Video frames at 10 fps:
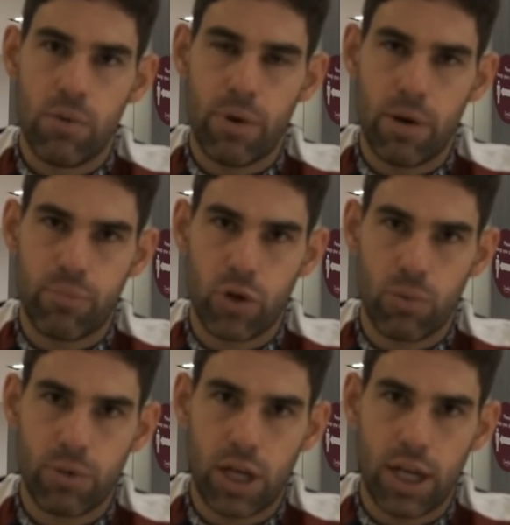but
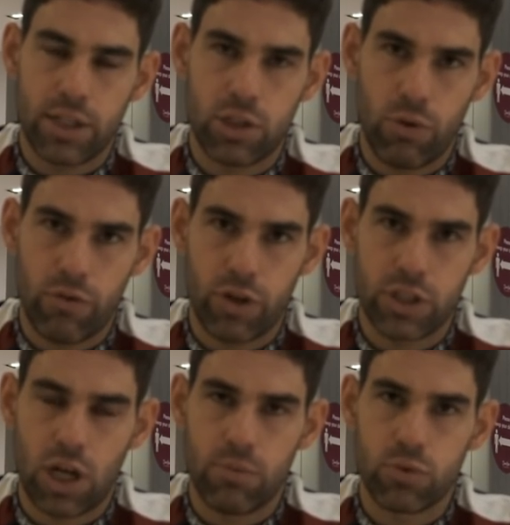predominantly 2 of the
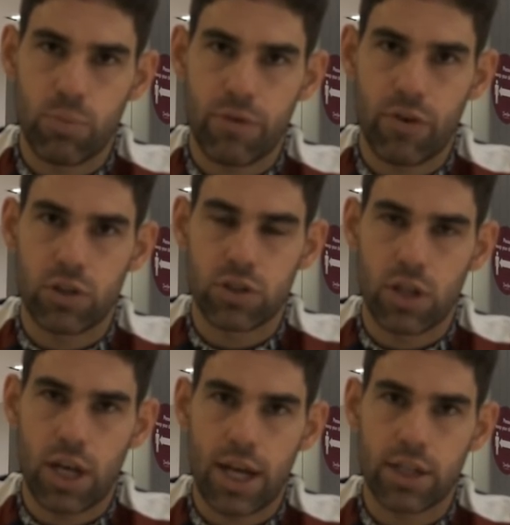3 times will be focused
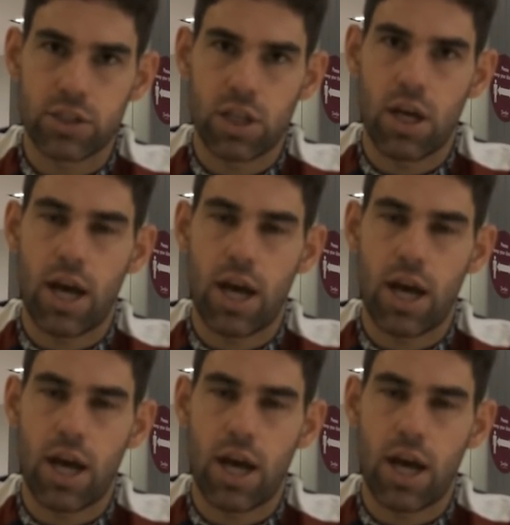on the legs.